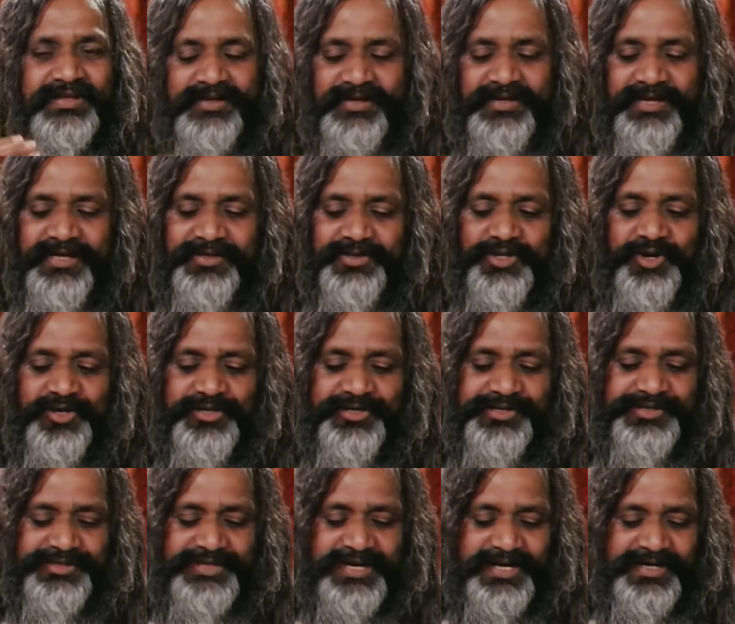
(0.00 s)
A thought
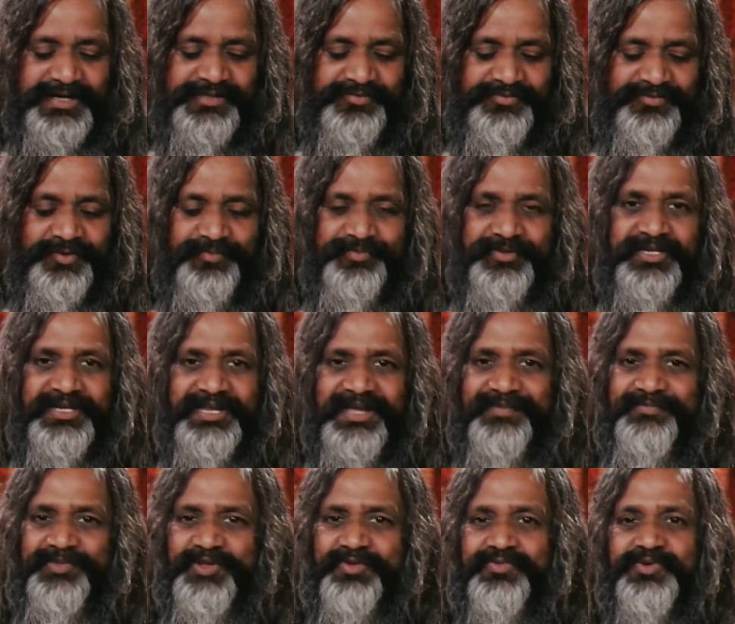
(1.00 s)
starts from the
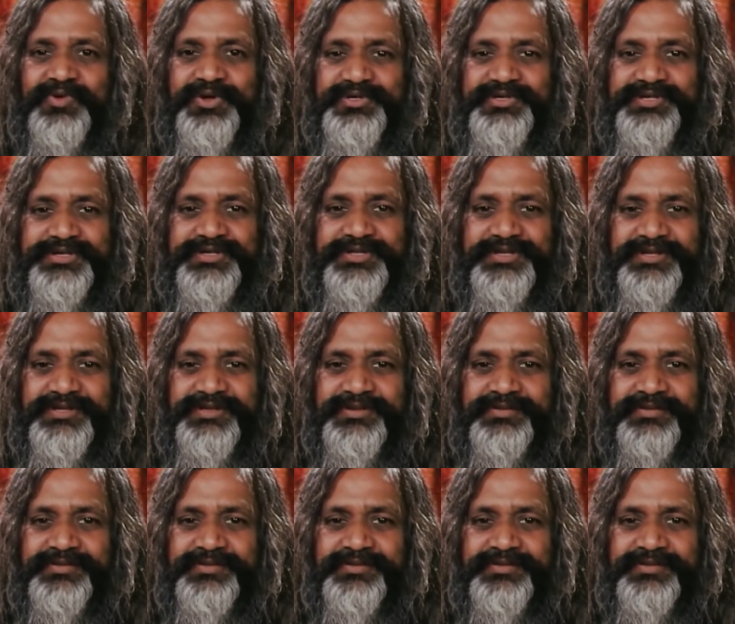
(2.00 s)
depth of consciousness